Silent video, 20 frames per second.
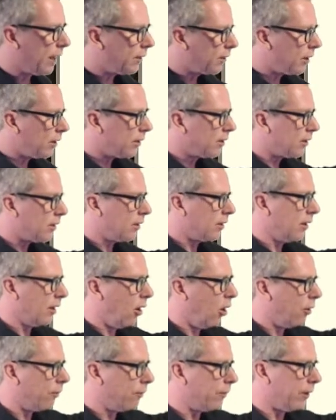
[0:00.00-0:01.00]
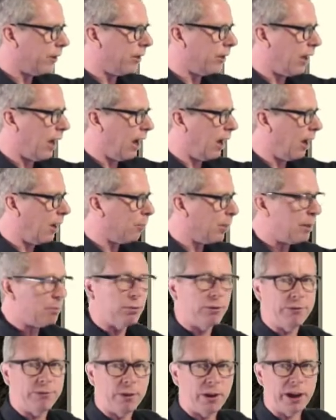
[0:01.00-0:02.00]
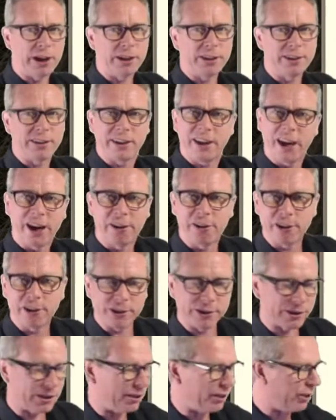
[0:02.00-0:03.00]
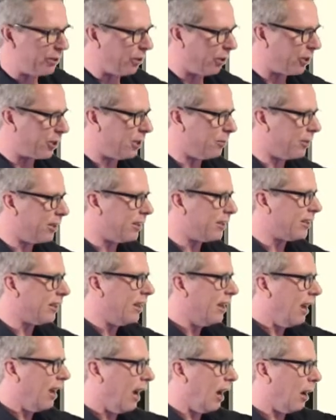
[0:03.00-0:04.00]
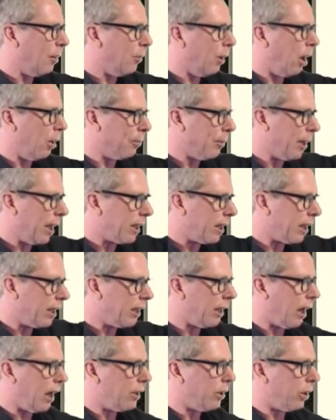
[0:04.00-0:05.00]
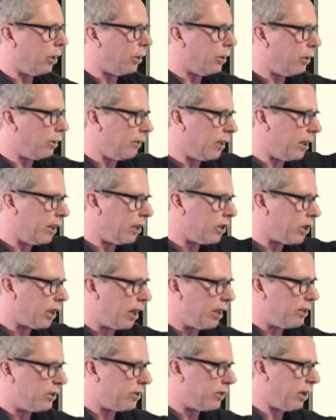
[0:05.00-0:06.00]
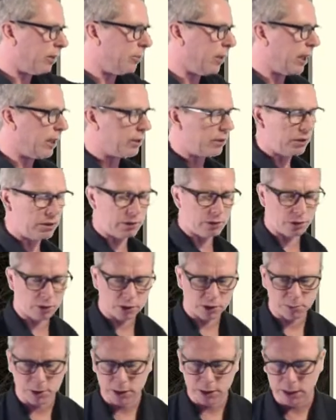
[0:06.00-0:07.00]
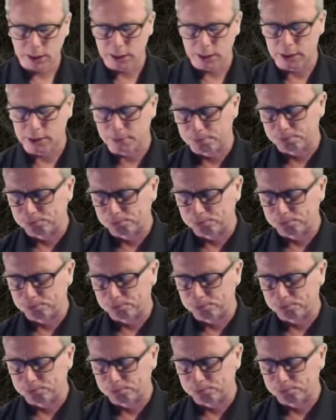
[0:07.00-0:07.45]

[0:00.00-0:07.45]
this, often people find errors in the document. I'll make a note of any changes I make to the document here.